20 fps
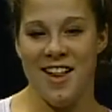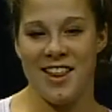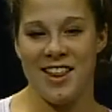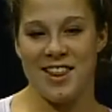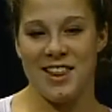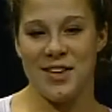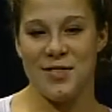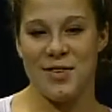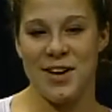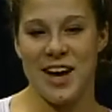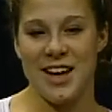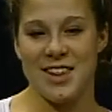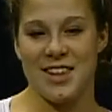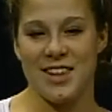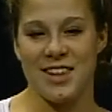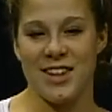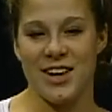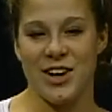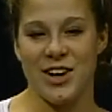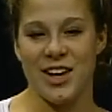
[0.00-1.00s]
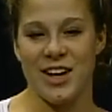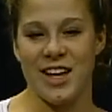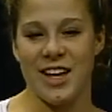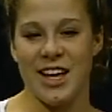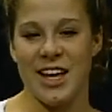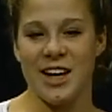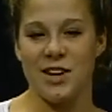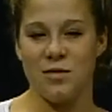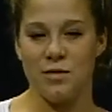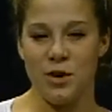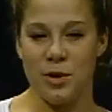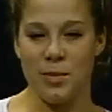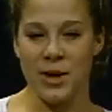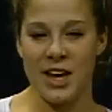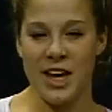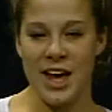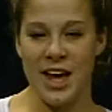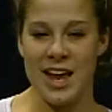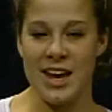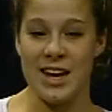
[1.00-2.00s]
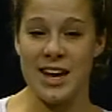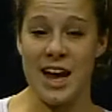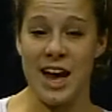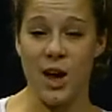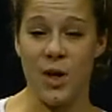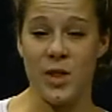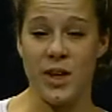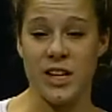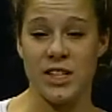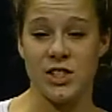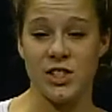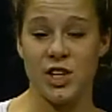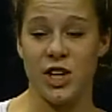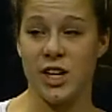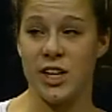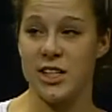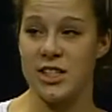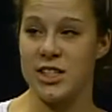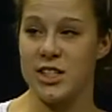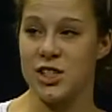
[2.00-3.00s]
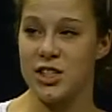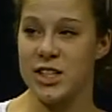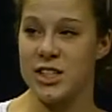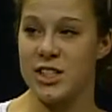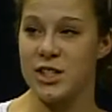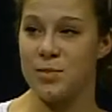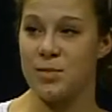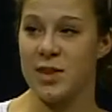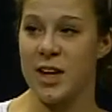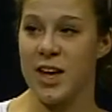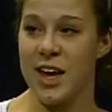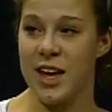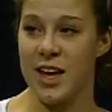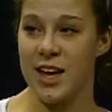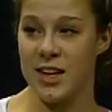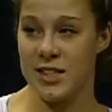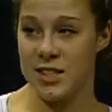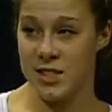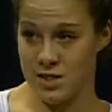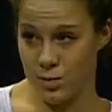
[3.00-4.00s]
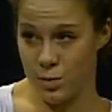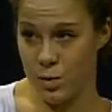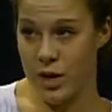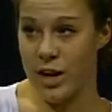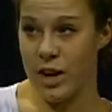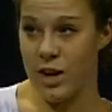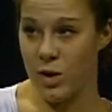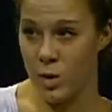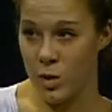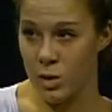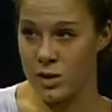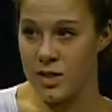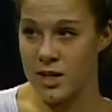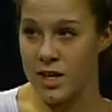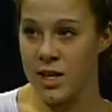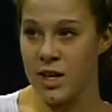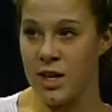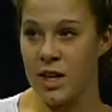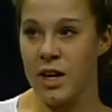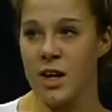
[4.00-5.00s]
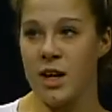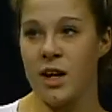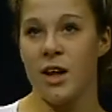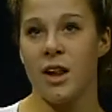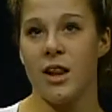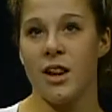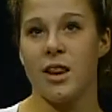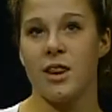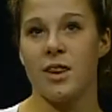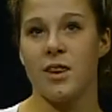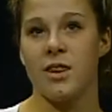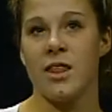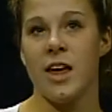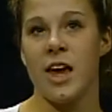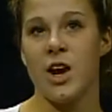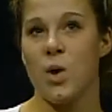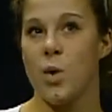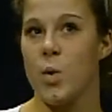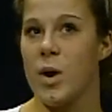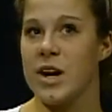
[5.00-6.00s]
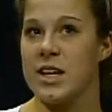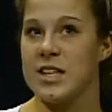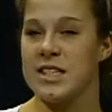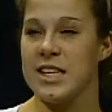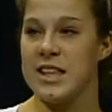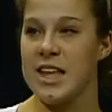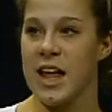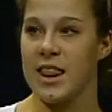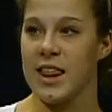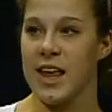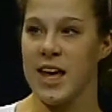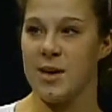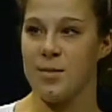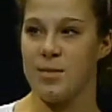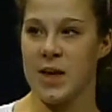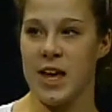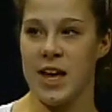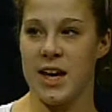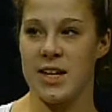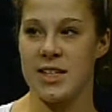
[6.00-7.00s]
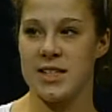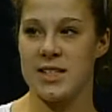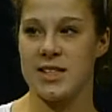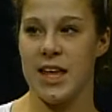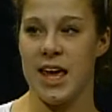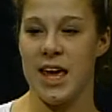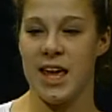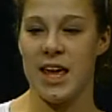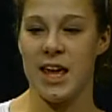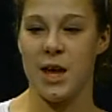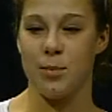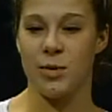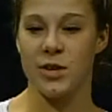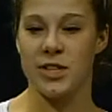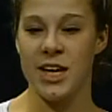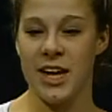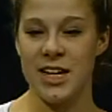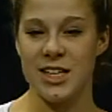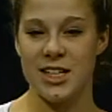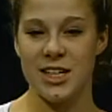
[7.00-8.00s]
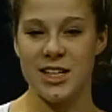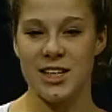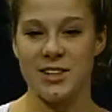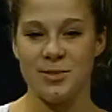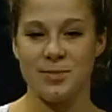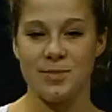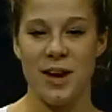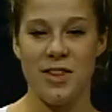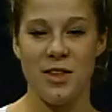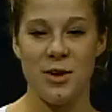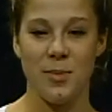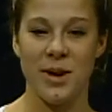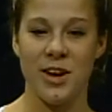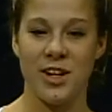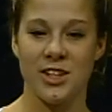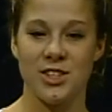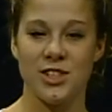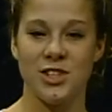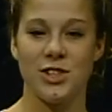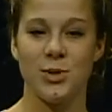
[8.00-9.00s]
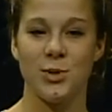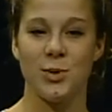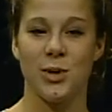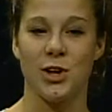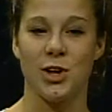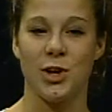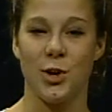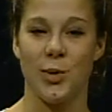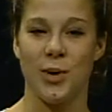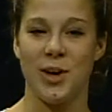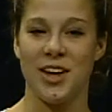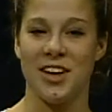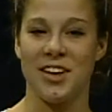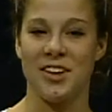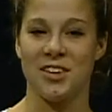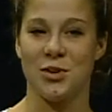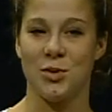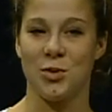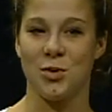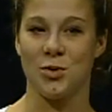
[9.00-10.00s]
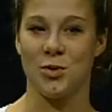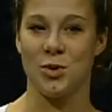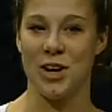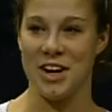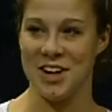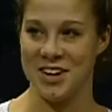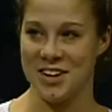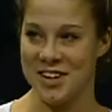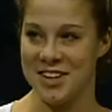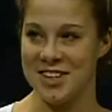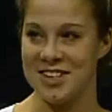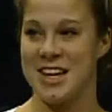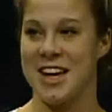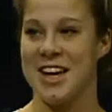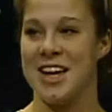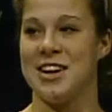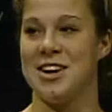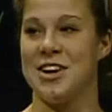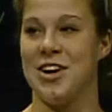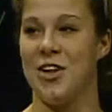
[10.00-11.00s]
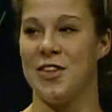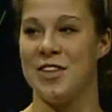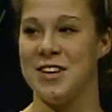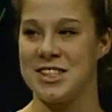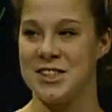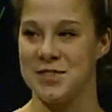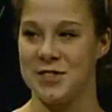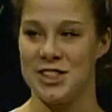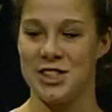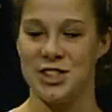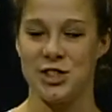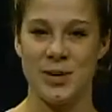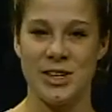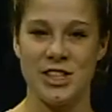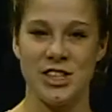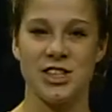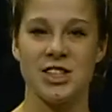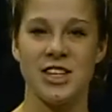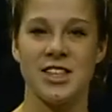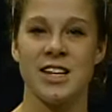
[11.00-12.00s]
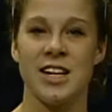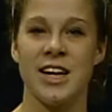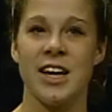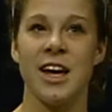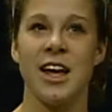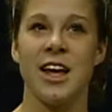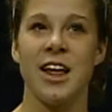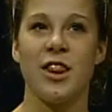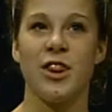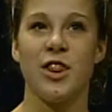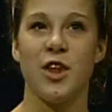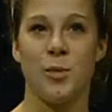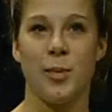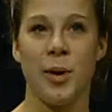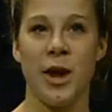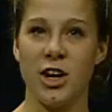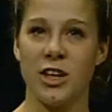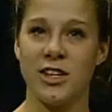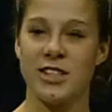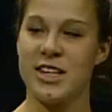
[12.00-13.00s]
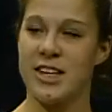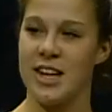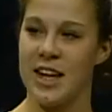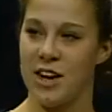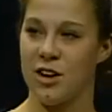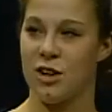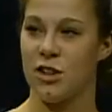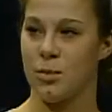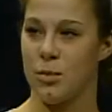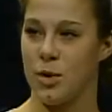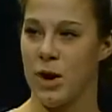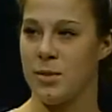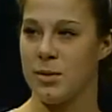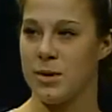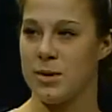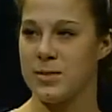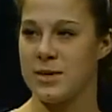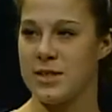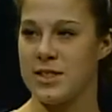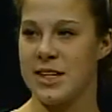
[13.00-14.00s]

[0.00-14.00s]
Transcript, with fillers: the fact that they're hidden from it, and now that it's starting to shed some light because we're getting older, they don't want to see that light because they can get protected by their parents who are going into credit card debt and all these different situations because their parents can handle the problems.